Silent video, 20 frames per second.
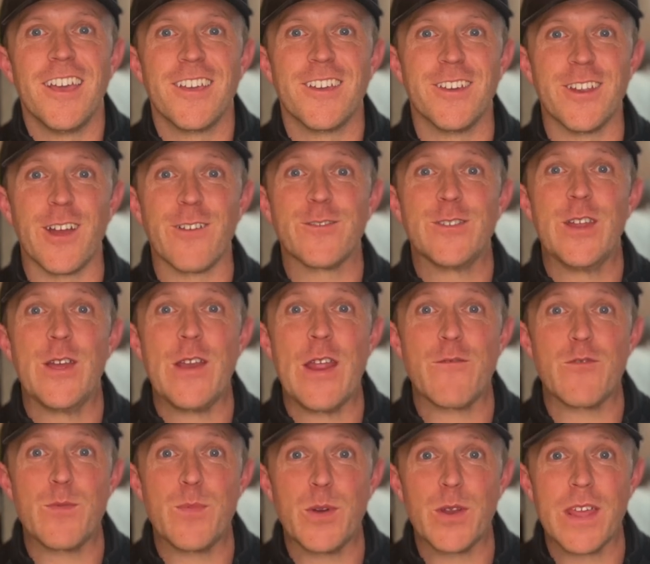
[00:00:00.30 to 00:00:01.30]
Good afternoon,
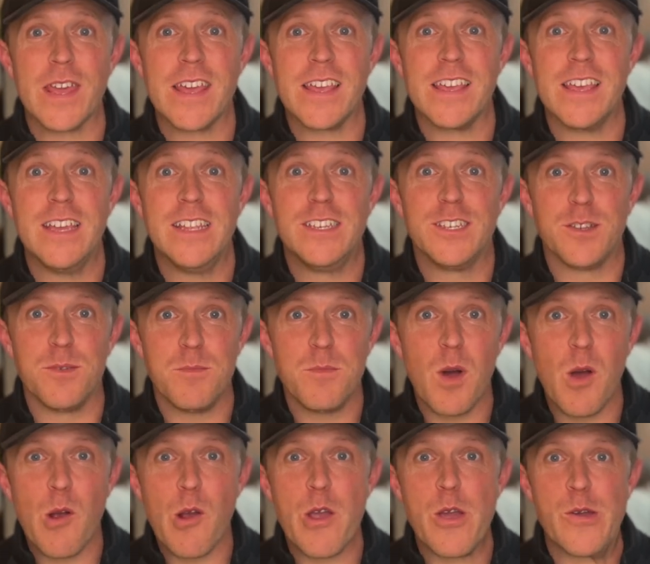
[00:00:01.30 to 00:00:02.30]
everybody.
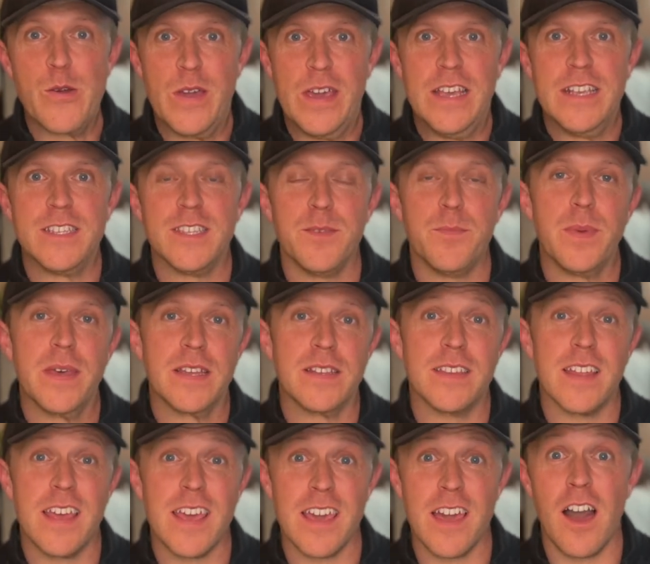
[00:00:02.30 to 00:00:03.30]
Tomorrow is the big
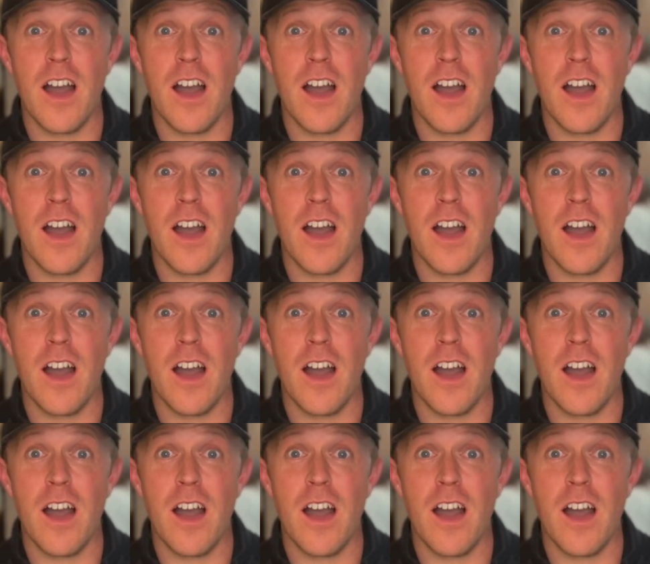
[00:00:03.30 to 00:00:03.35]
day.